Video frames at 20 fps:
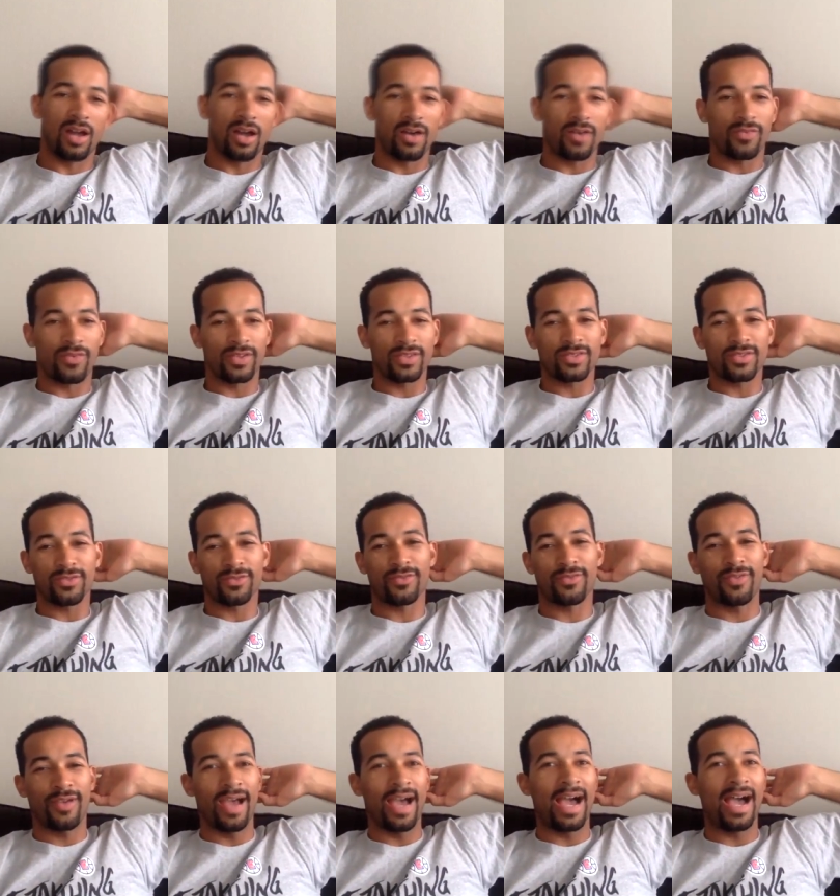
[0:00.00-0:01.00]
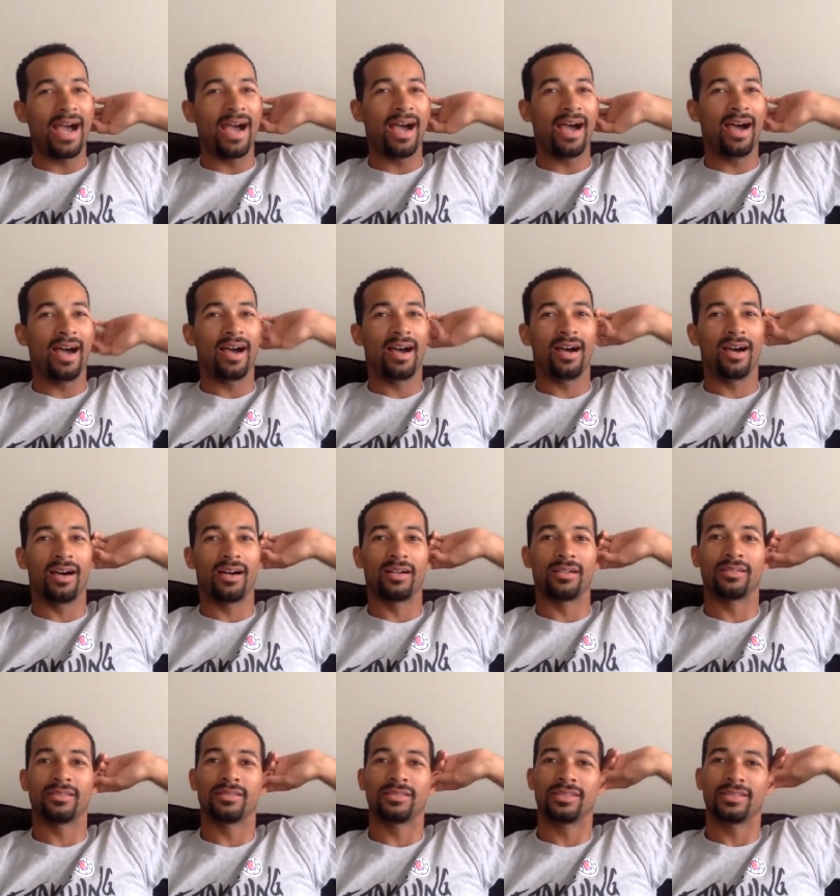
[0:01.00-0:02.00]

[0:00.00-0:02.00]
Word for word: Offensive foul.